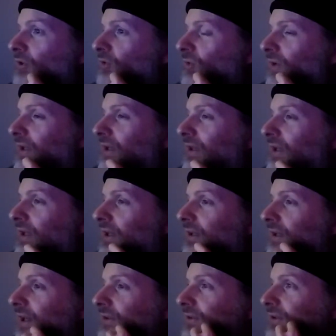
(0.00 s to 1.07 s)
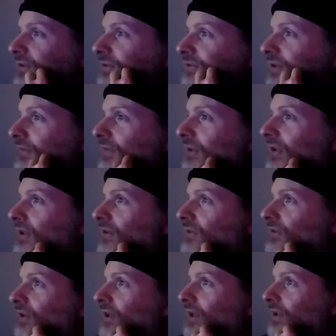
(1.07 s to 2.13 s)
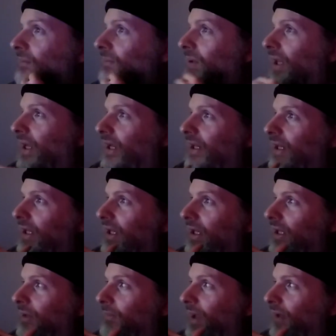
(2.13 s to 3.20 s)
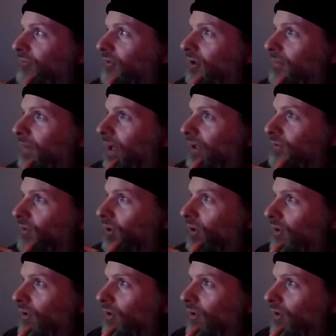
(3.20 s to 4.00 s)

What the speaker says: during the 1970s had played in Manfred Mann's